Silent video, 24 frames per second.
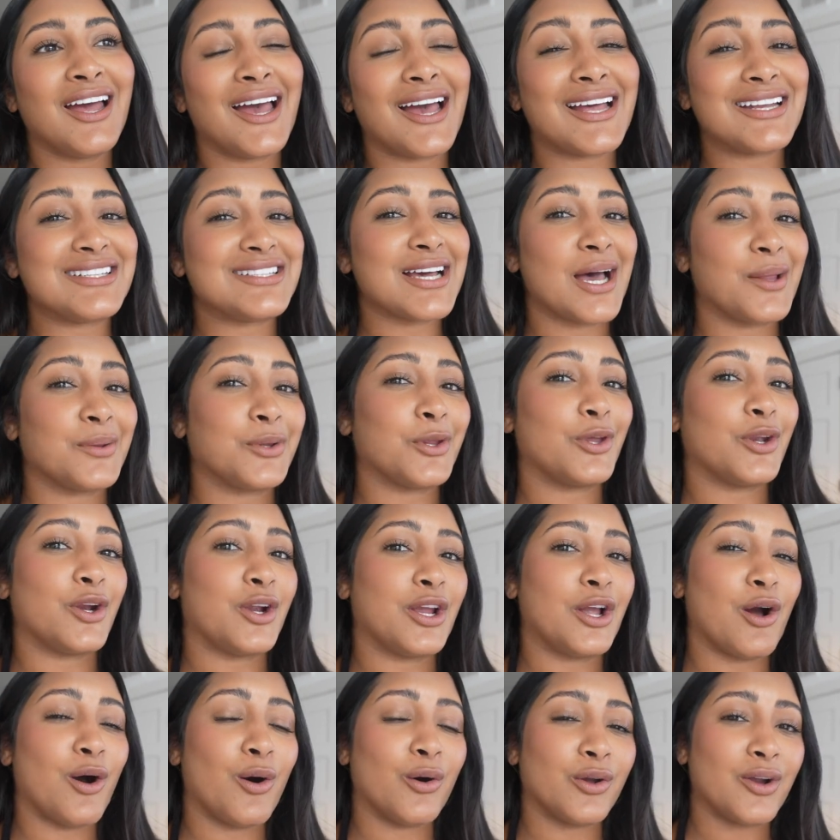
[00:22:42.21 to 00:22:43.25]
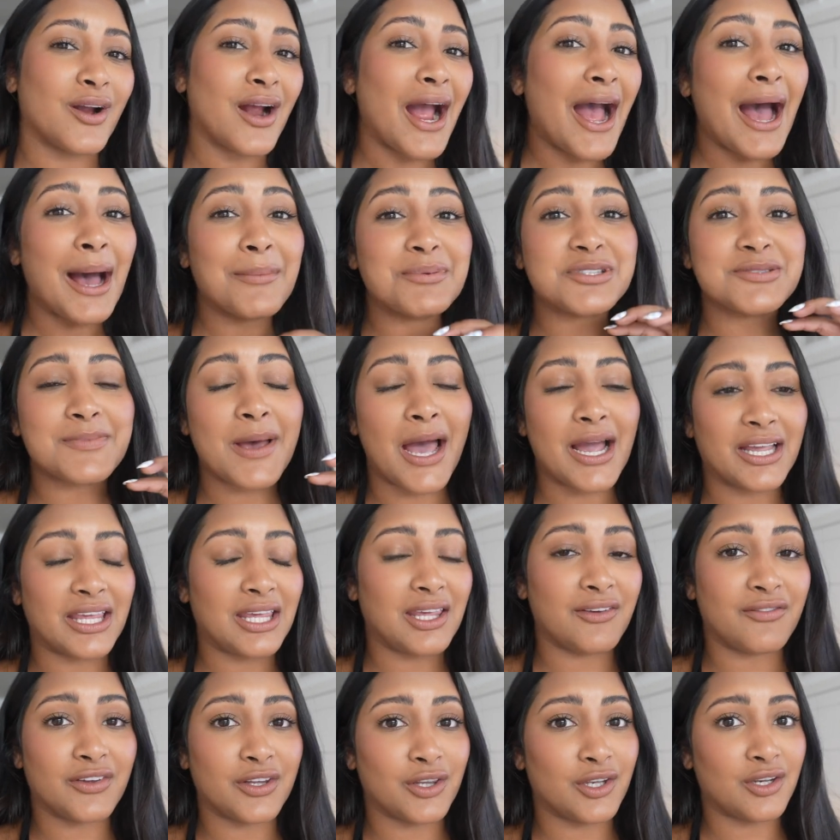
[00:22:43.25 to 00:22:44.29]
and downloading all your apps back
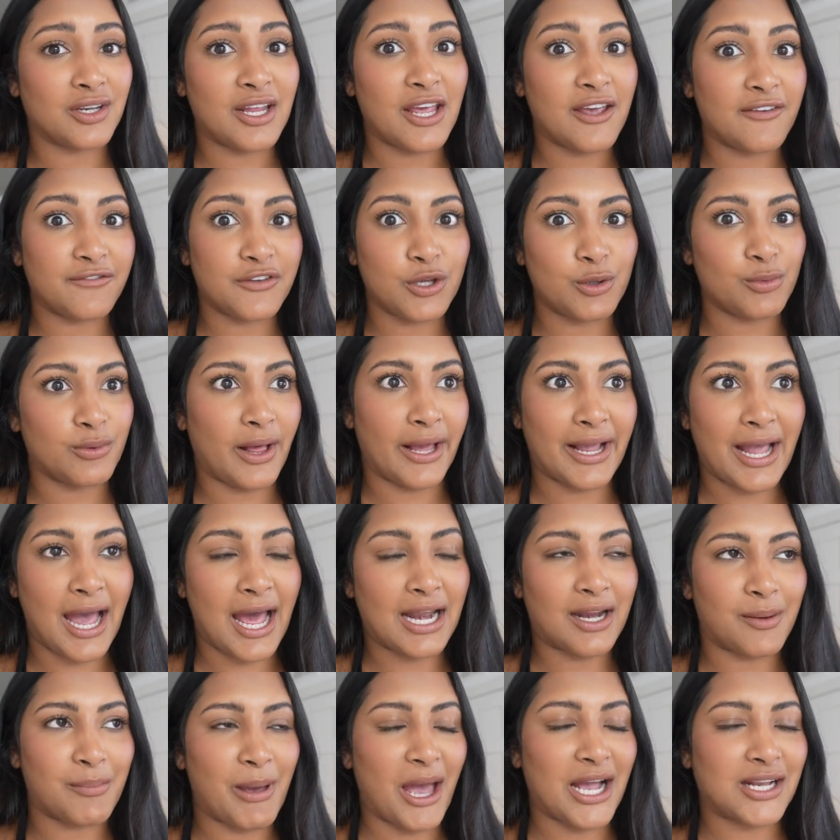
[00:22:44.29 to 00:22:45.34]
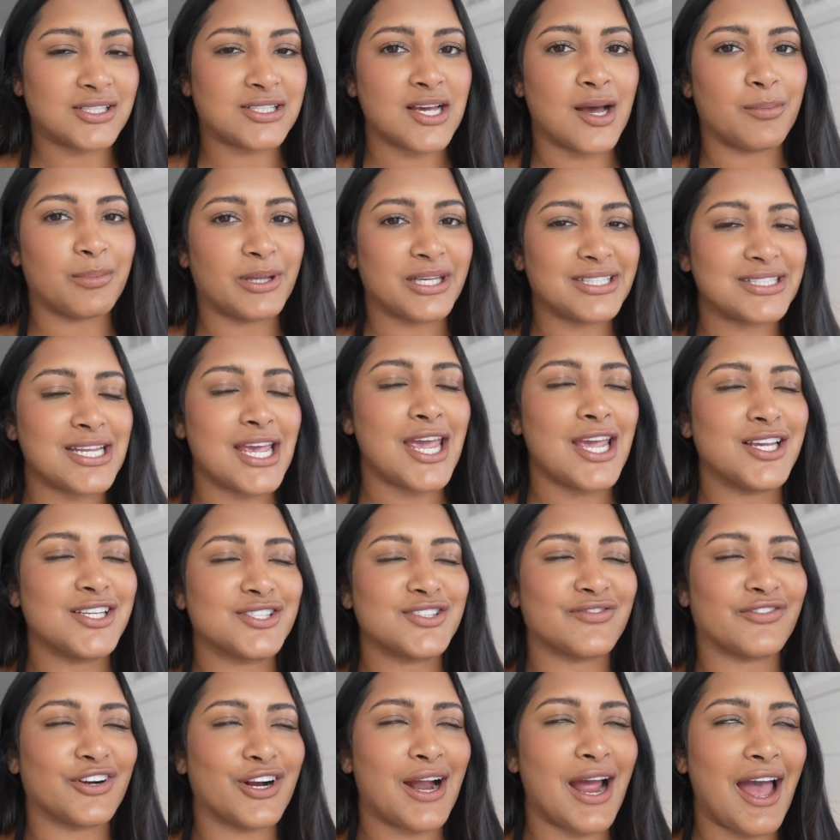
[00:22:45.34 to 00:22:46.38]
even if you like had it backed up like
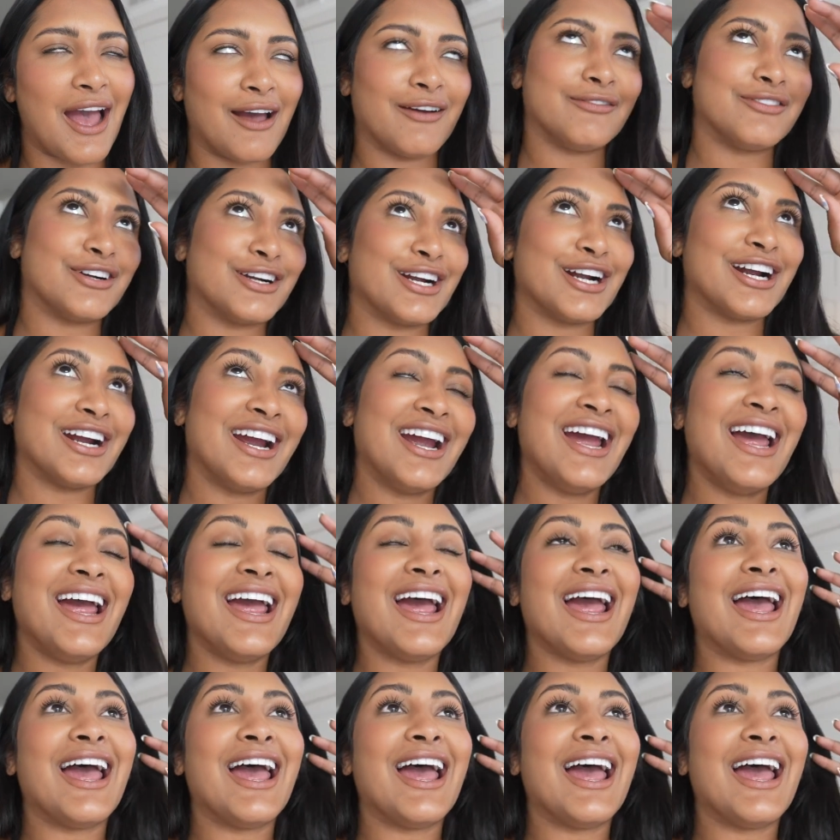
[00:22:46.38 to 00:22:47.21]
takes forever